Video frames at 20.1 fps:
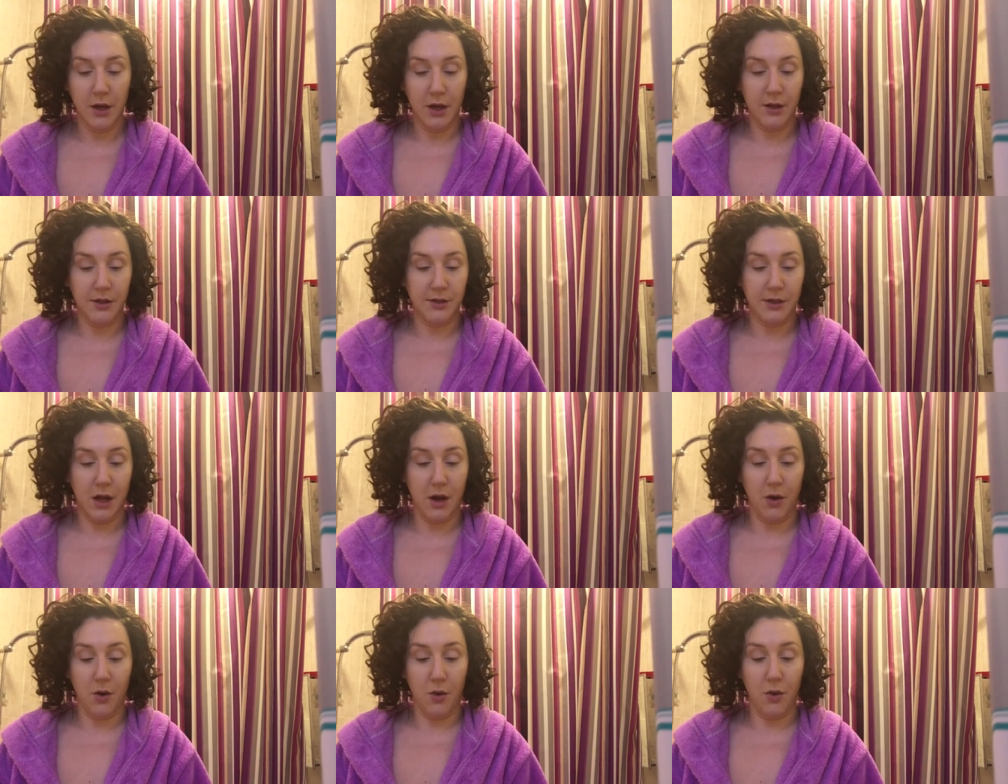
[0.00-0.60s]

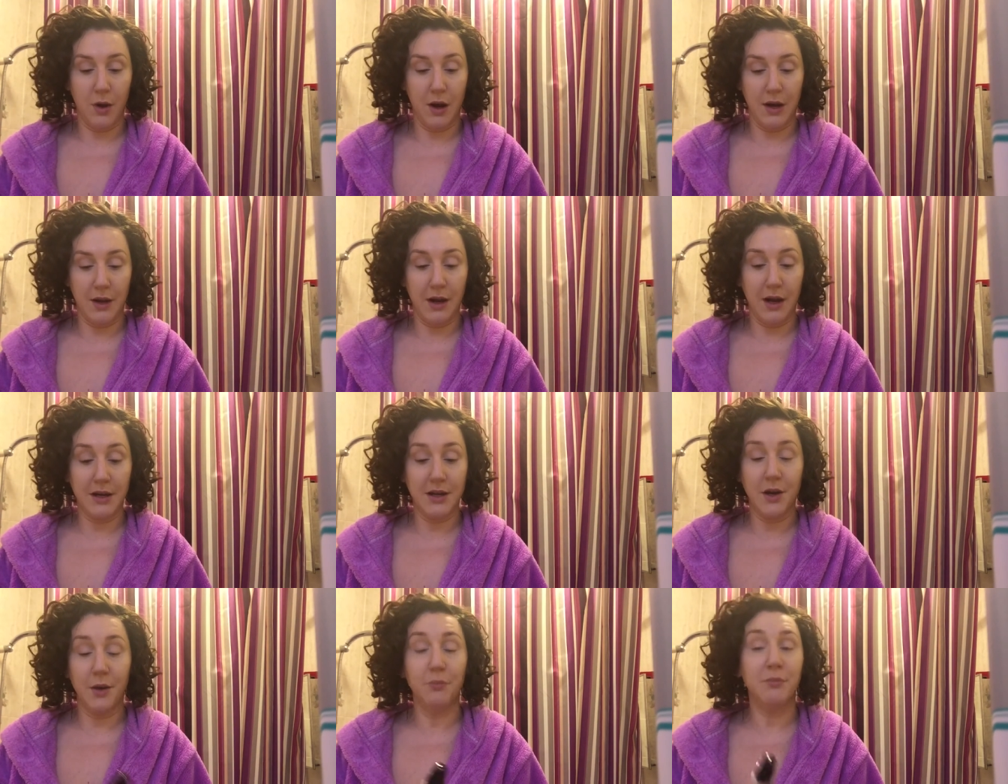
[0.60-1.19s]
So,
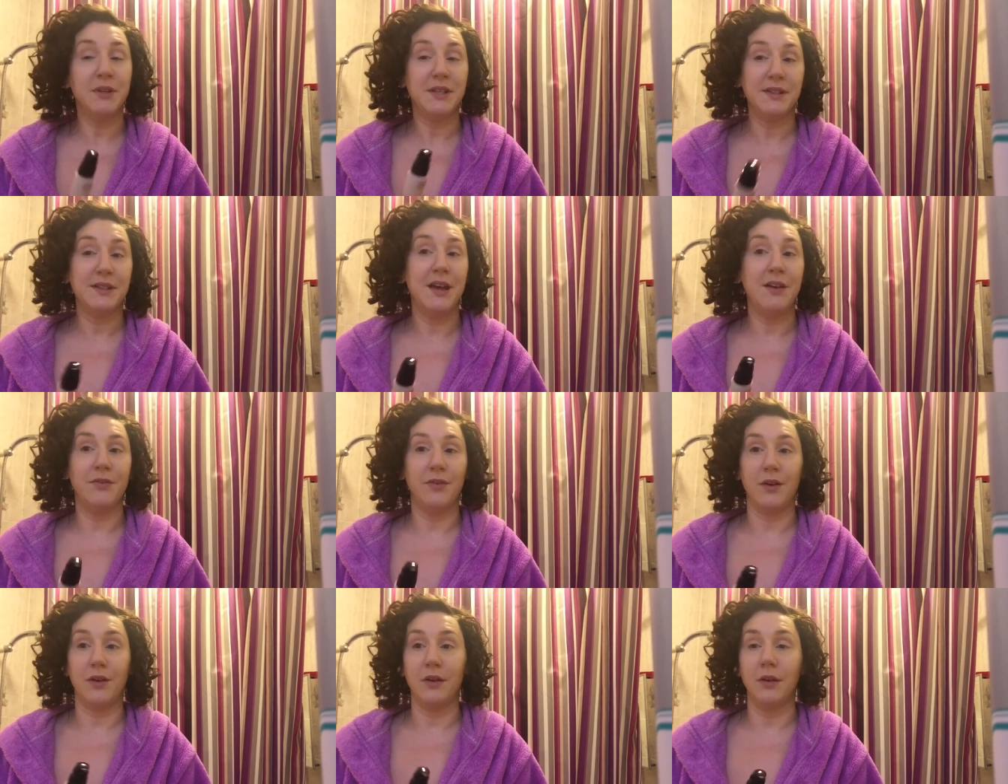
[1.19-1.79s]
and number
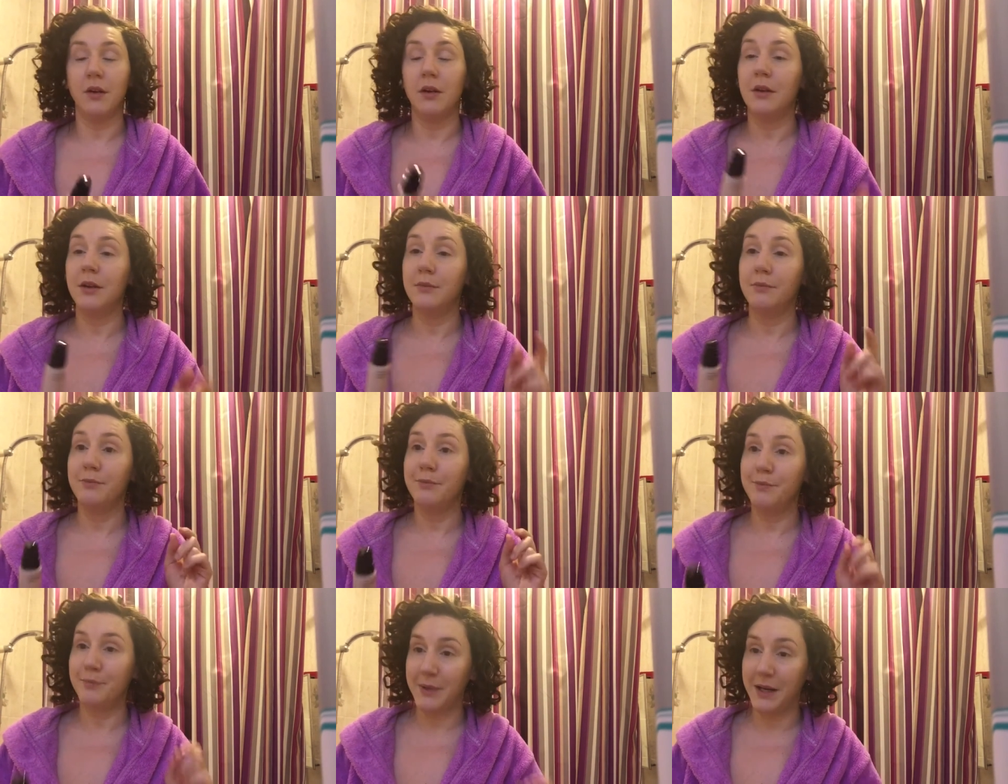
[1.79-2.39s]
7,
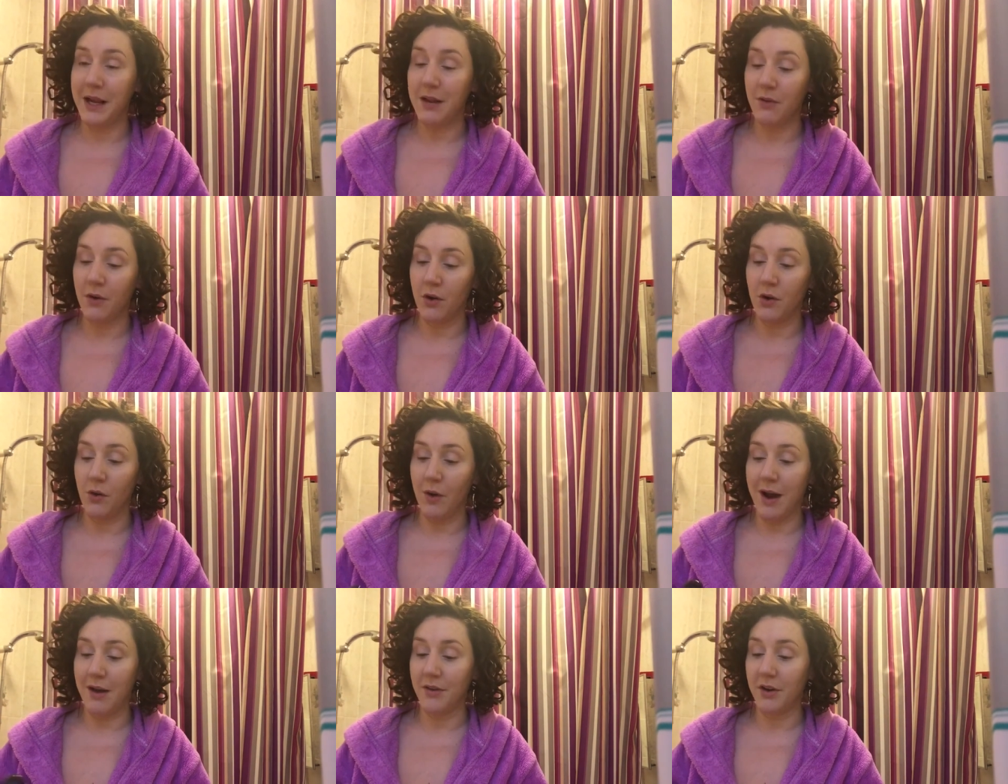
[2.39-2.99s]
believe it or
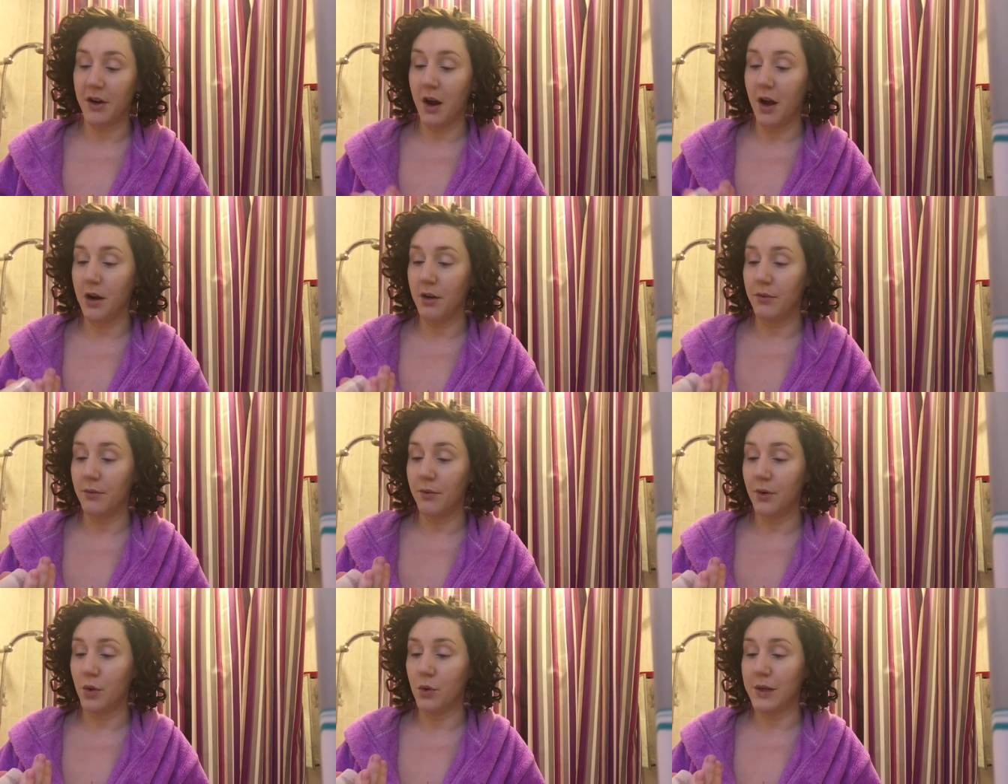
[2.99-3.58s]
not, I have a colour
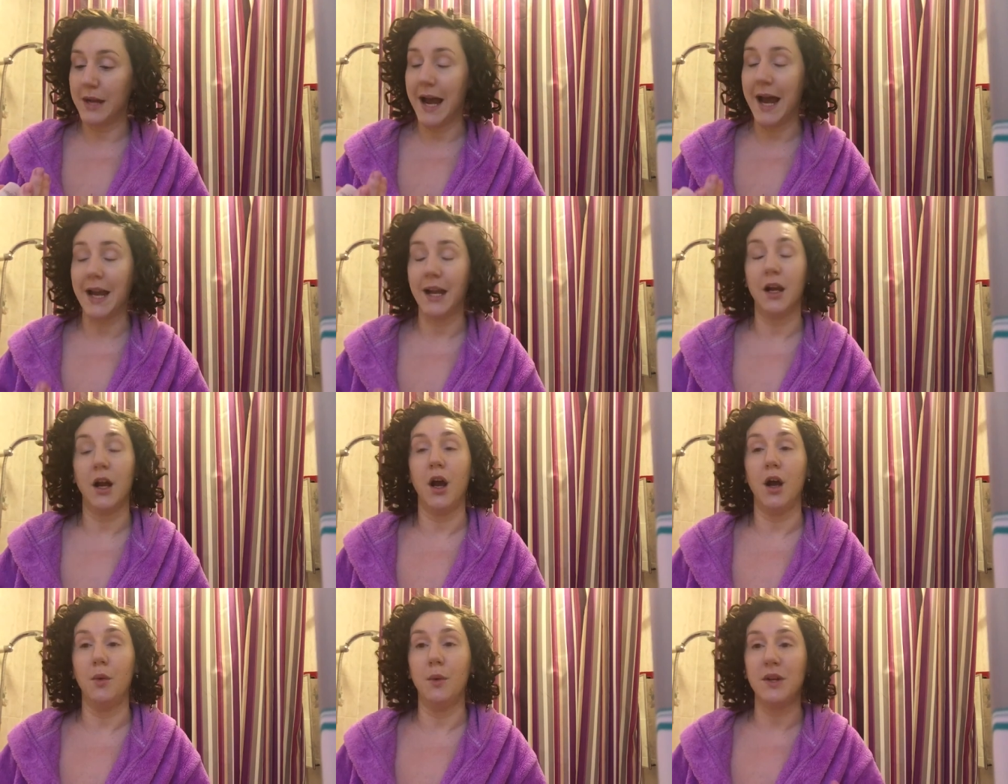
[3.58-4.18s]
called
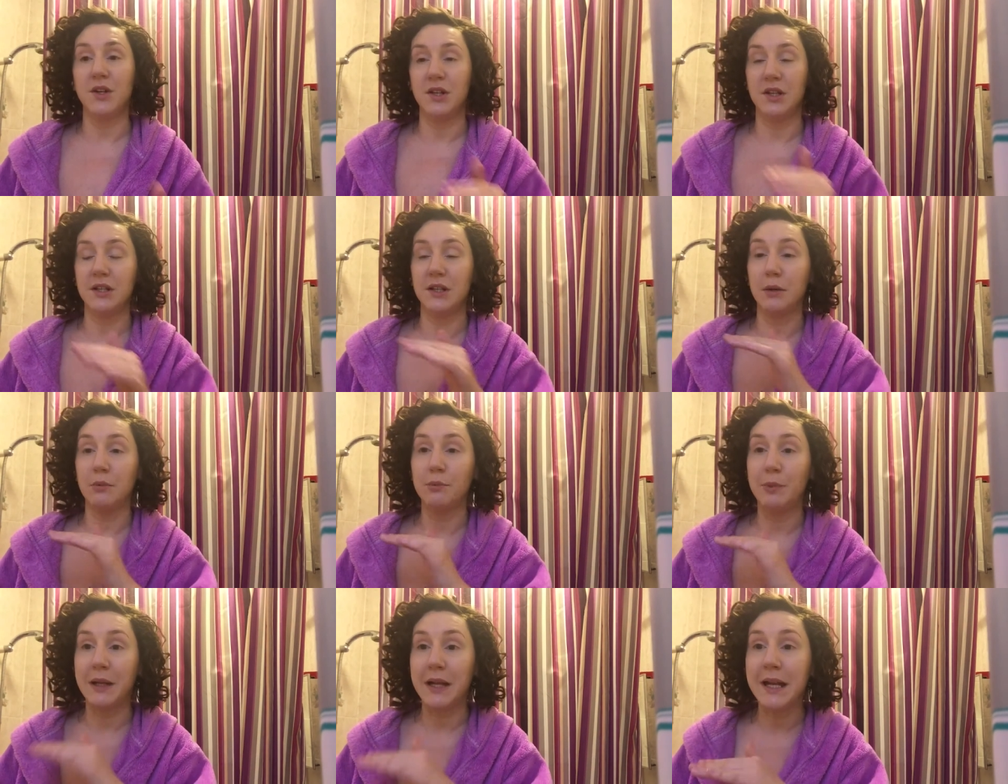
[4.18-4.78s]
Calico, which is
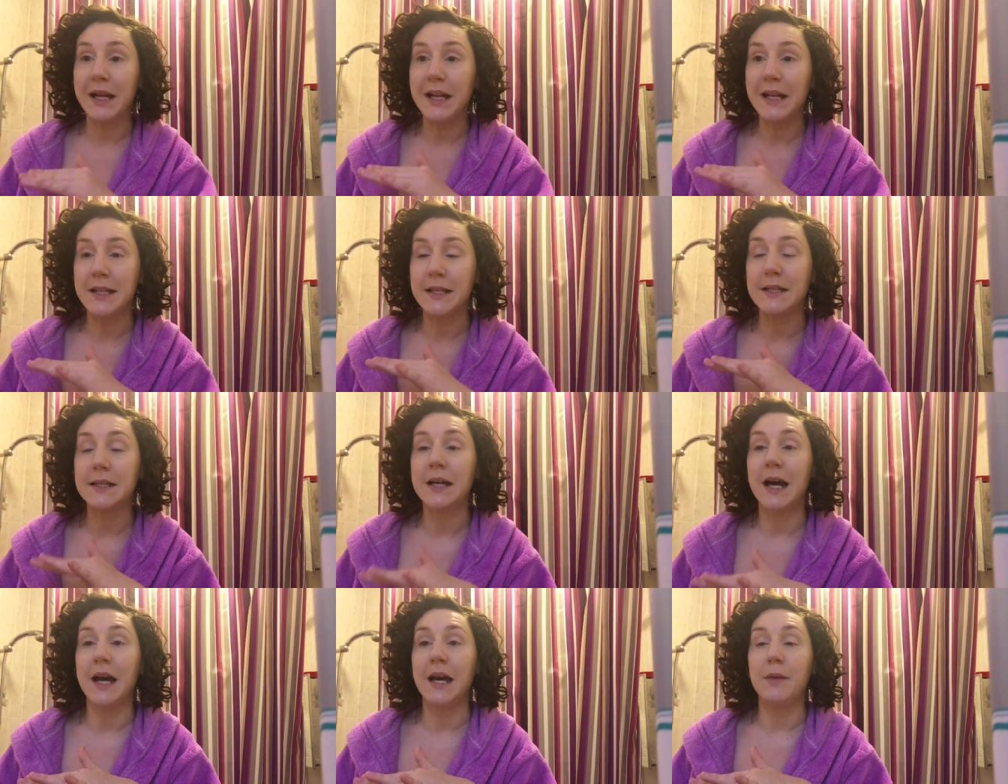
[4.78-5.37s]
completely the
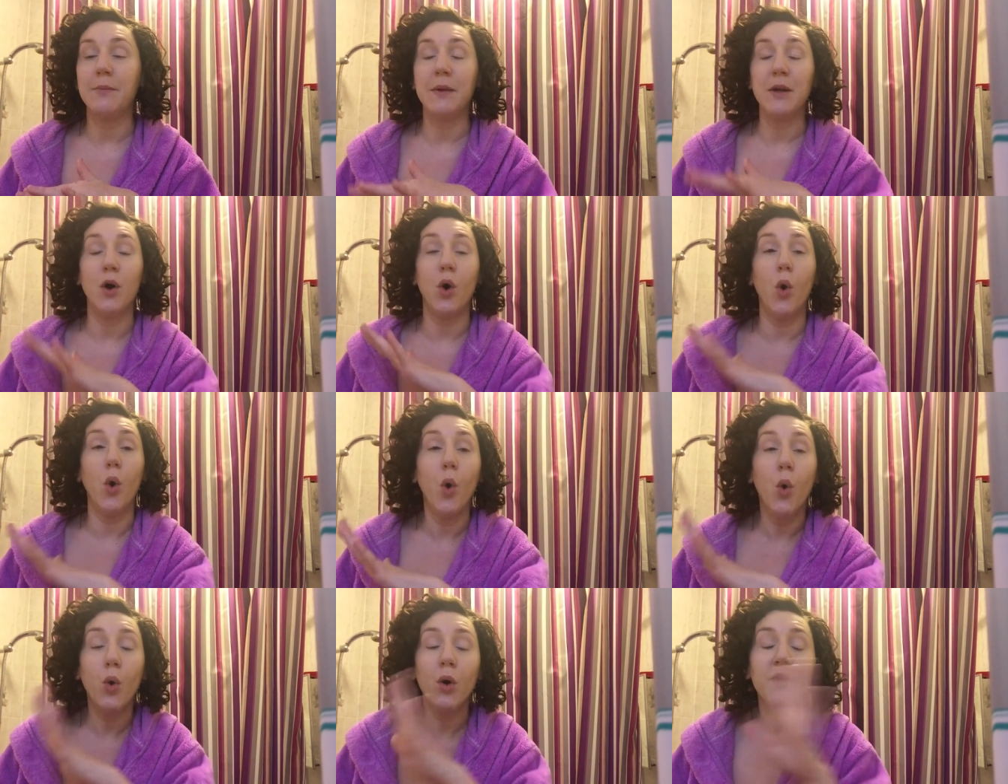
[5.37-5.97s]
same in
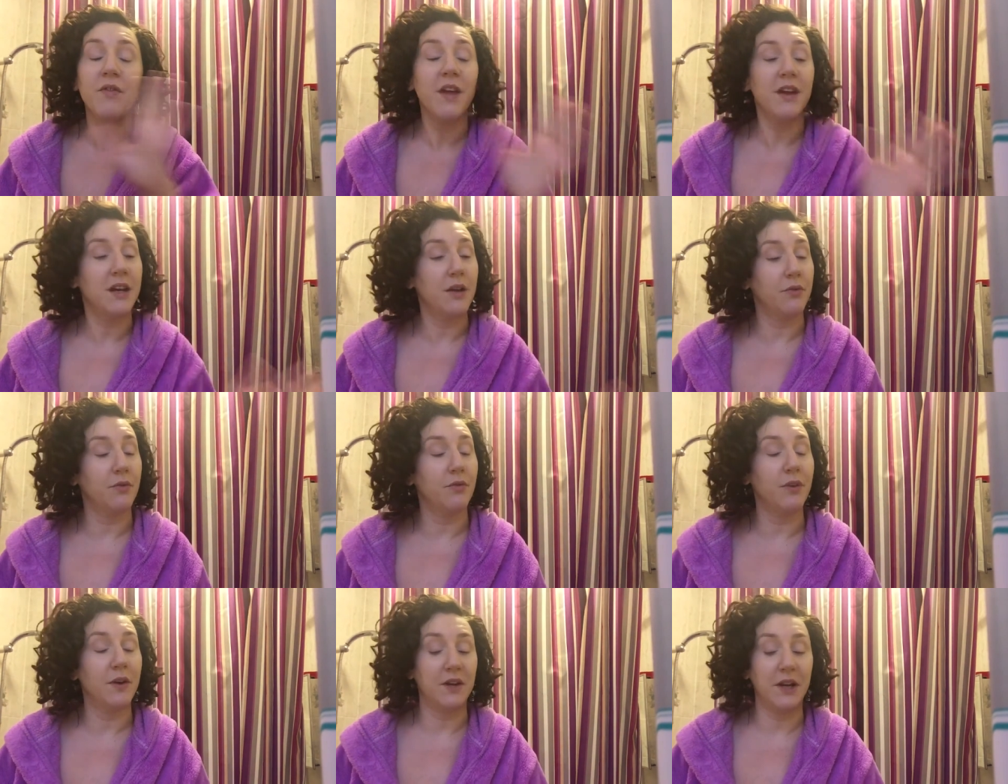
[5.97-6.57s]
all of their
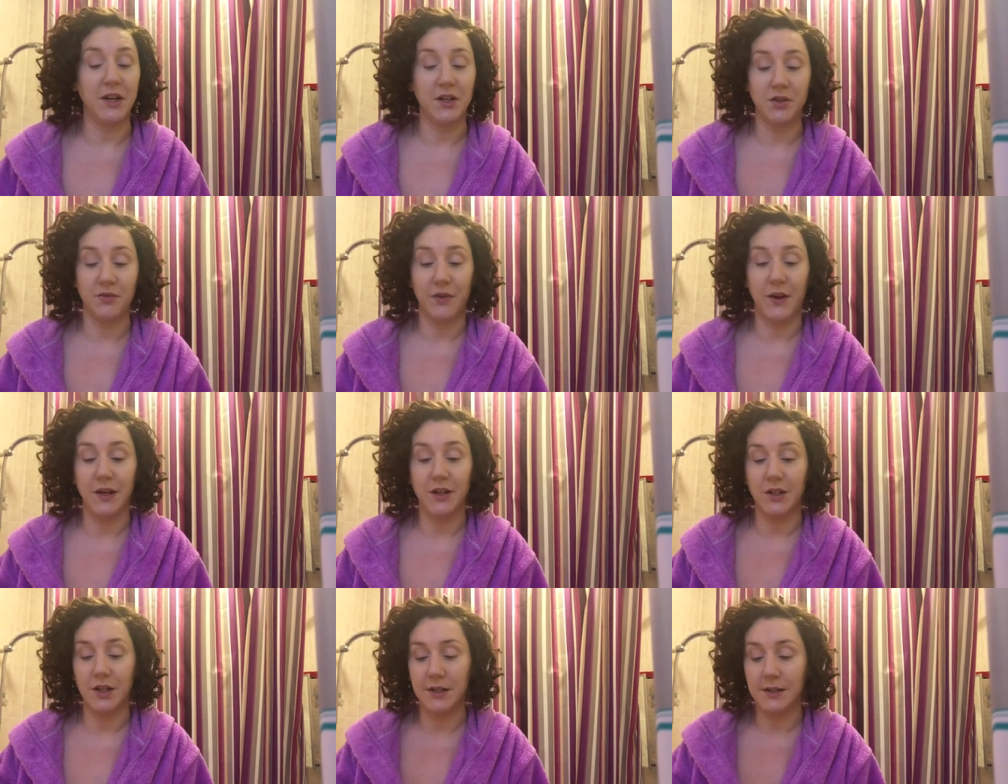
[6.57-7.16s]
different foundation
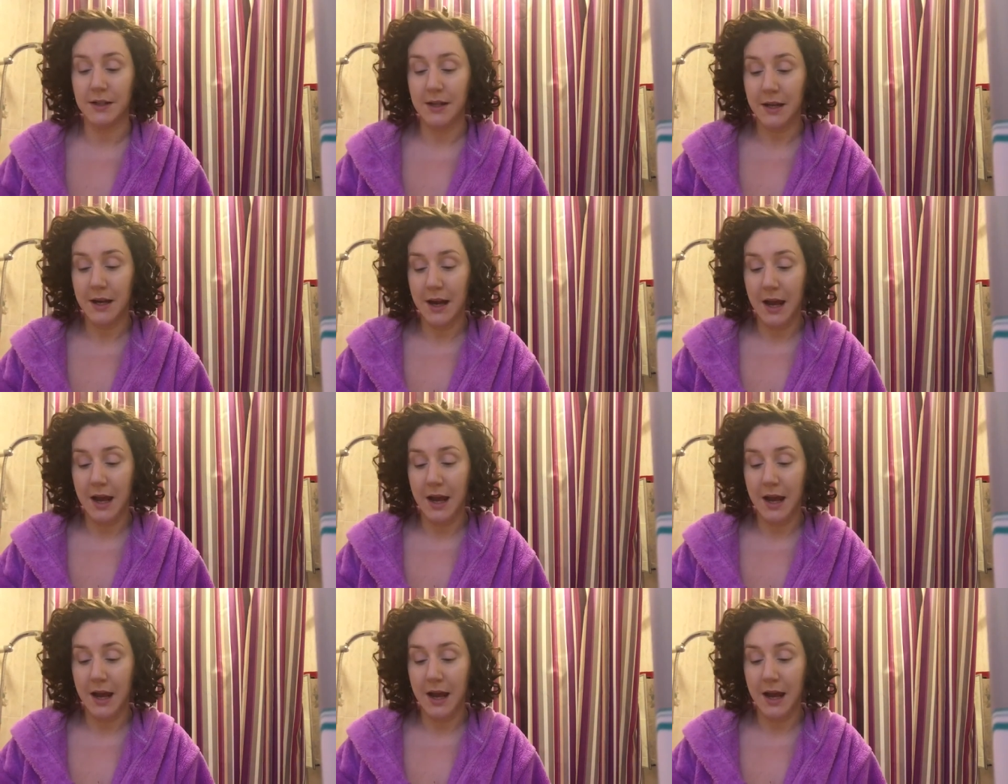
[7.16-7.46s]
ranges,